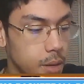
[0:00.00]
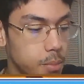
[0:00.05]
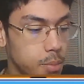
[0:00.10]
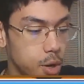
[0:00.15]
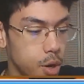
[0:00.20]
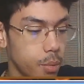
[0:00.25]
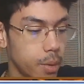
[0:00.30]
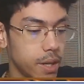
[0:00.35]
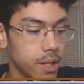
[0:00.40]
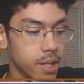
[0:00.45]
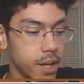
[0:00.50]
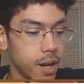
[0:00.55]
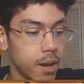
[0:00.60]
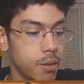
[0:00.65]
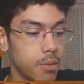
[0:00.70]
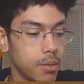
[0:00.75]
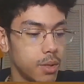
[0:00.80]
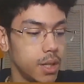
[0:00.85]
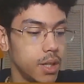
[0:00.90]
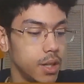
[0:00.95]
up going
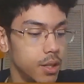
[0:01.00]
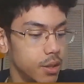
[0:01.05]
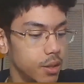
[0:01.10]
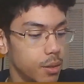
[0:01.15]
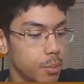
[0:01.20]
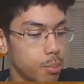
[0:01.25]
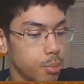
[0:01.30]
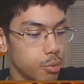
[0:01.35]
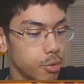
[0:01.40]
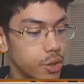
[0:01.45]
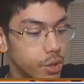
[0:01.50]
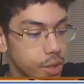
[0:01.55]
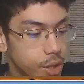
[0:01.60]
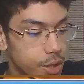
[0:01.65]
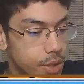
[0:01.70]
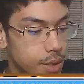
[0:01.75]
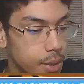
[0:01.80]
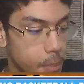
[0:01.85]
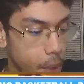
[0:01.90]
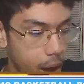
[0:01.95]
down in the
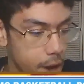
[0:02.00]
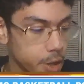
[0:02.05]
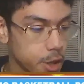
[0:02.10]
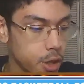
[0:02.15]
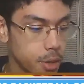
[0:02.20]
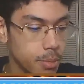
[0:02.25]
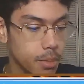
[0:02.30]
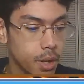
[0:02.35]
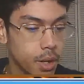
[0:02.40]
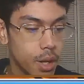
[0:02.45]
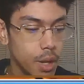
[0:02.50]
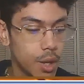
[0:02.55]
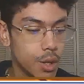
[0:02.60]
preseason matchup.